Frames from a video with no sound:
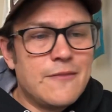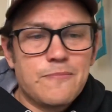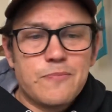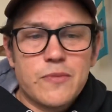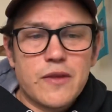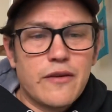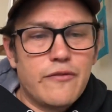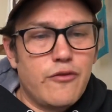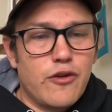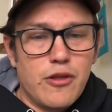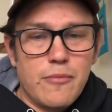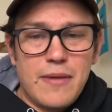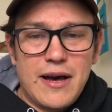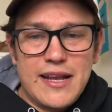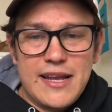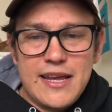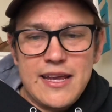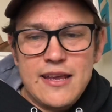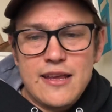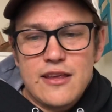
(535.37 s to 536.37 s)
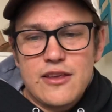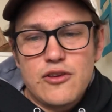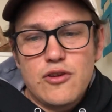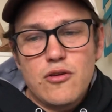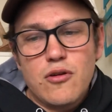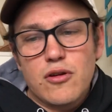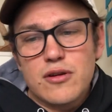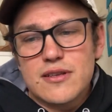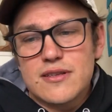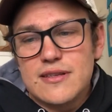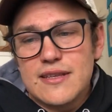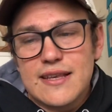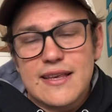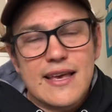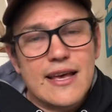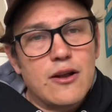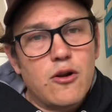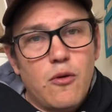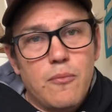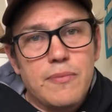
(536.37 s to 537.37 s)
For the money, you honestly
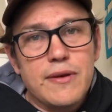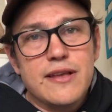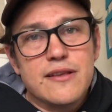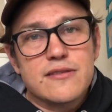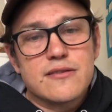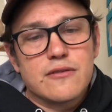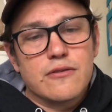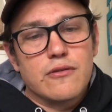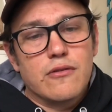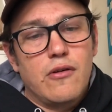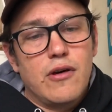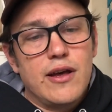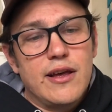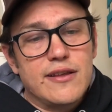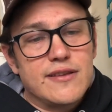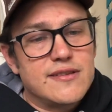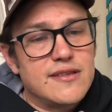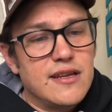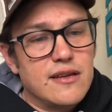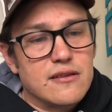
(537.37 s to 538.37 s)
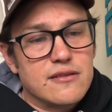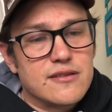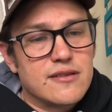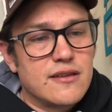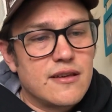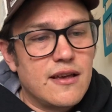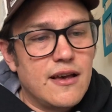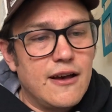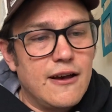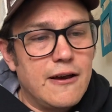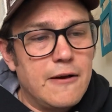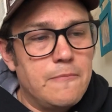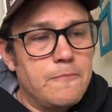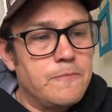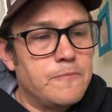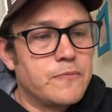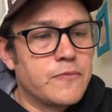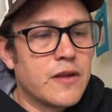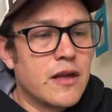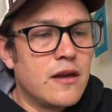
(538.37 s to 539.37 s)
cannot beat Tsurinoya sticks.
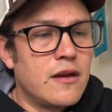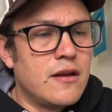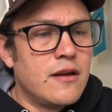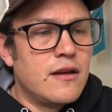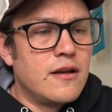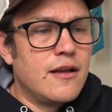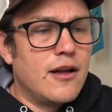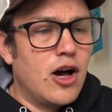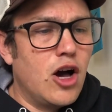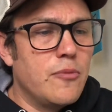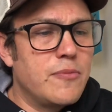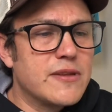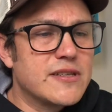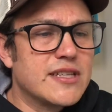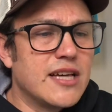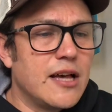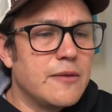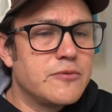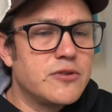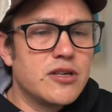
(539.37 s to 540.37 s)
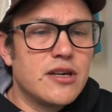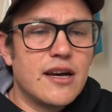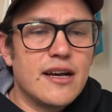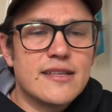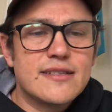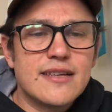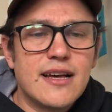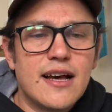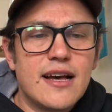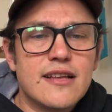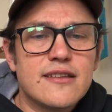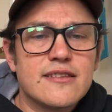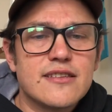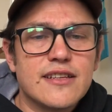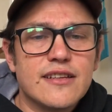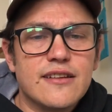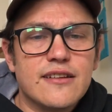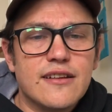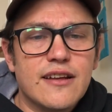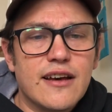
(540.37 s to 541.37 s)
I hope this helps you guys out,
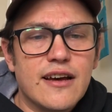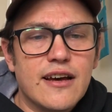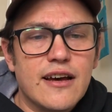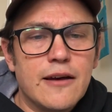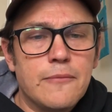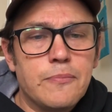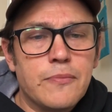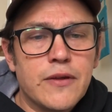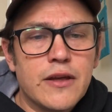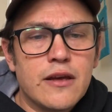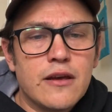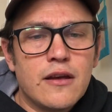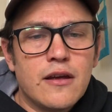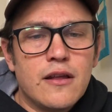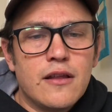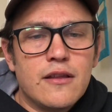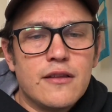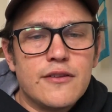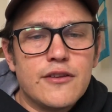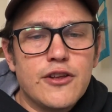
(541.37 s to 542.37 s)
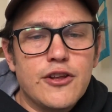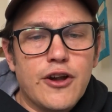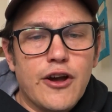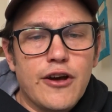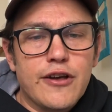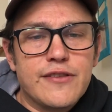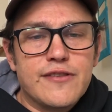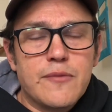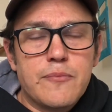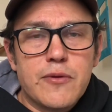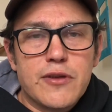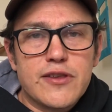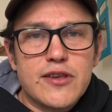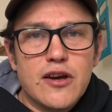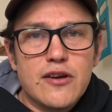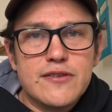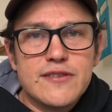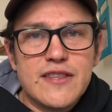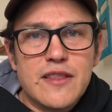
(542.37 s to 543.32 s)
and dip your toes in the